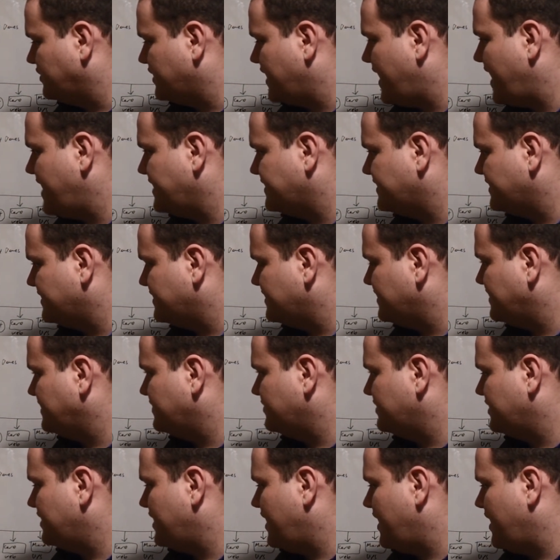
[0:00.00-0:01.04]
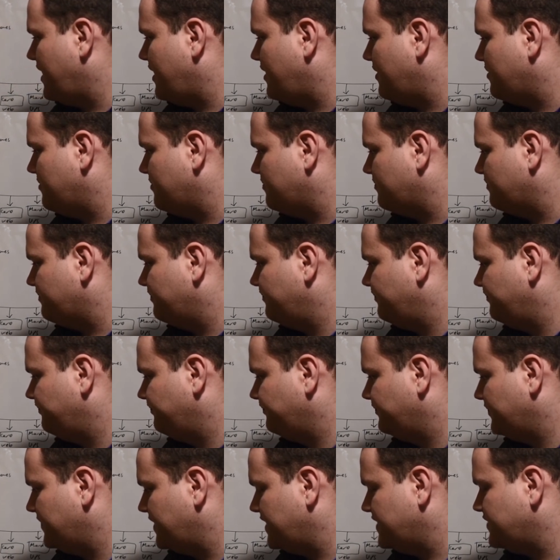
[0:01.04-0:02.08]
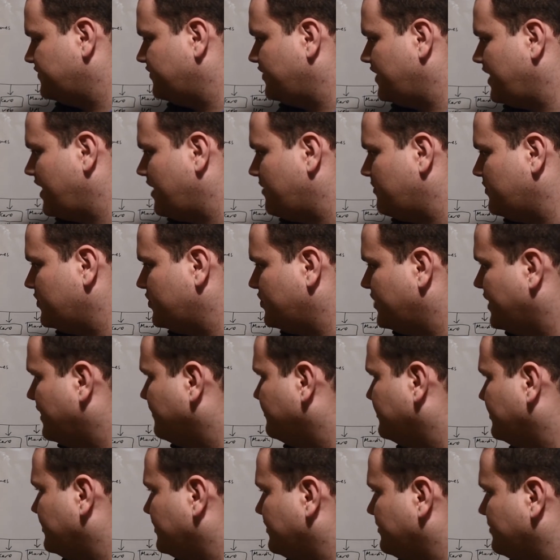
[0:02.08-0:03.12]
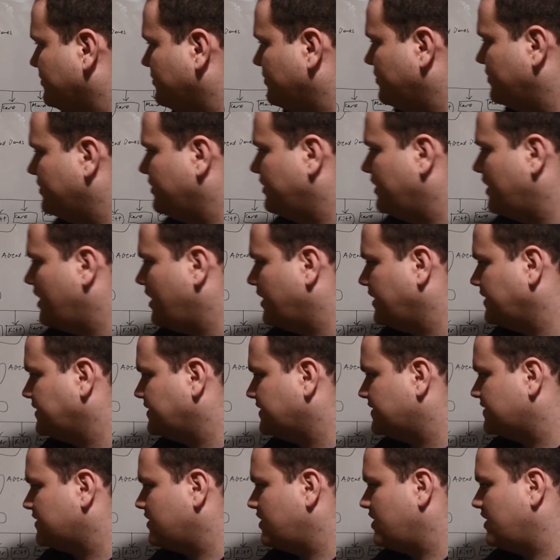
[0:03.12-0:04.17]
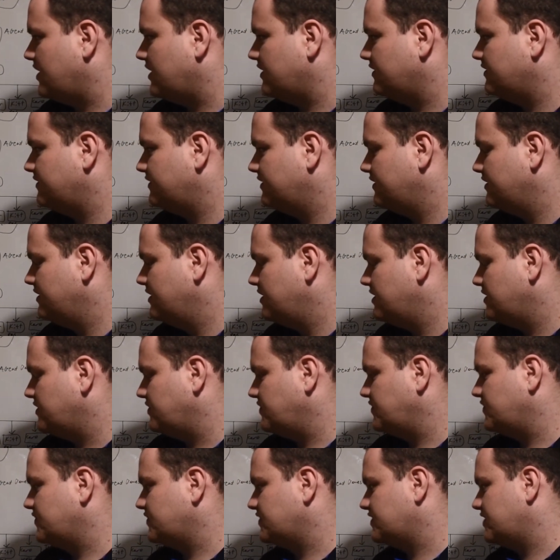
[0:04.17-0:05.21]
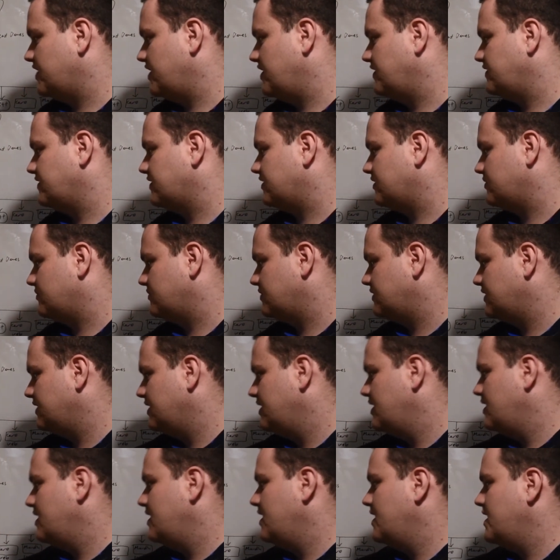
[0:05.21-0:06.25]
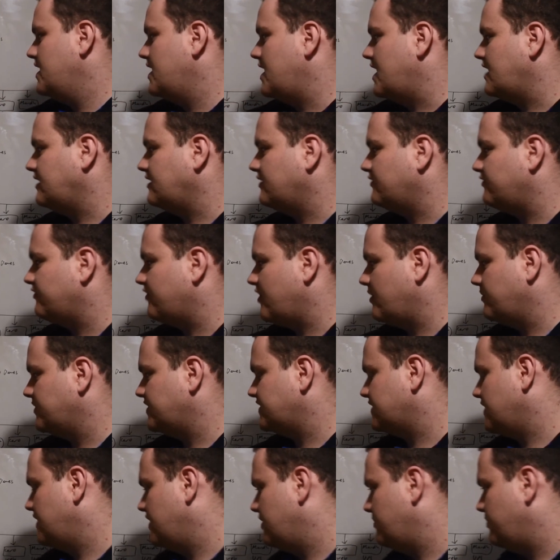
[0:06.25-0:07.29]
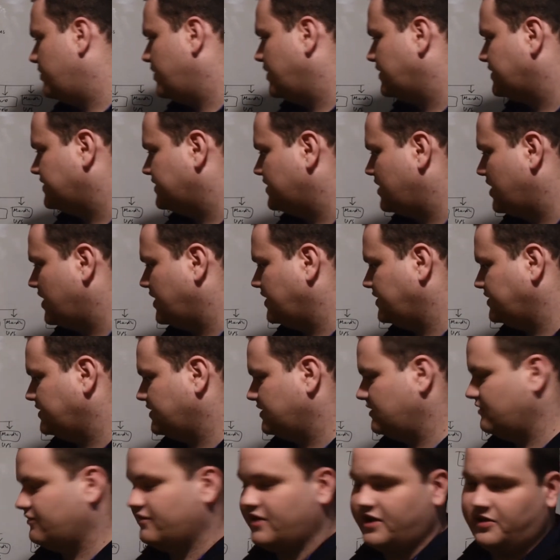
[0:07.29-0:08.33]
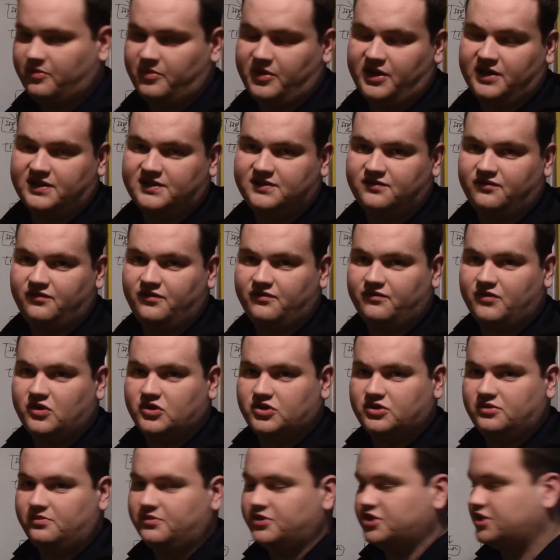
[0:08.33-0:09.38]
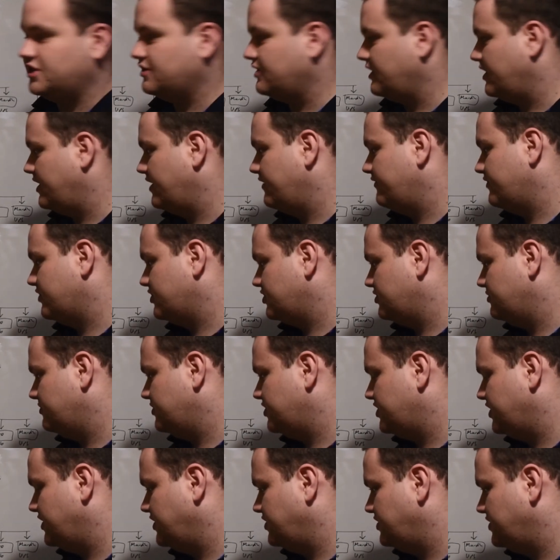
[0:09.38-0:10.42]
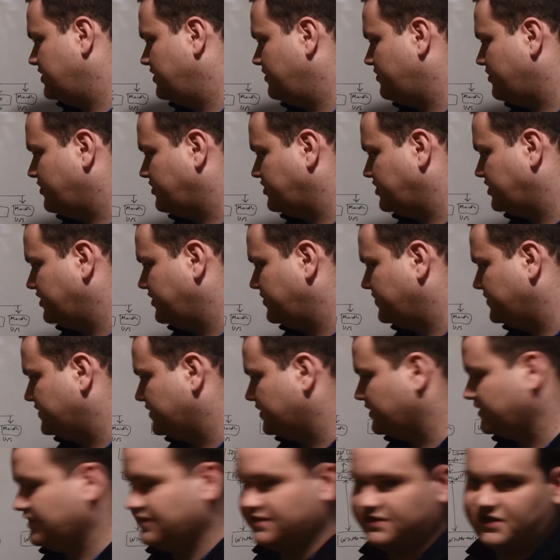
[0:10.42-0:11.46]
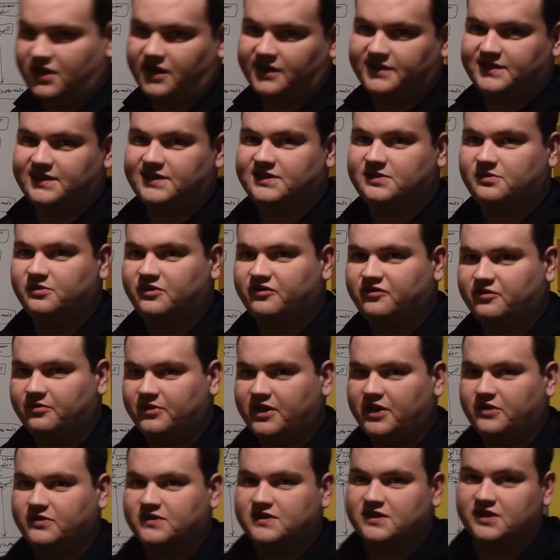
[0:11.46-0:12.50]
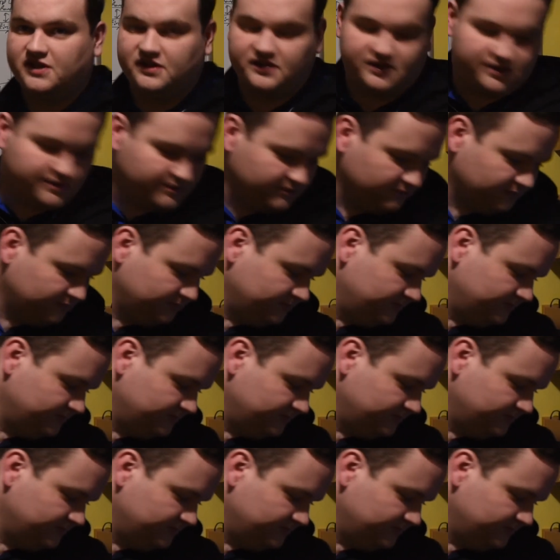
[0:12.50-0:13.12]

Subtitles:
So to access this this VM, you'd have to log into Skynet using your Skynet account, and then from the Skynet box log into the Reddit bots virtual machine in order to use it, because it's not accessible from the outside.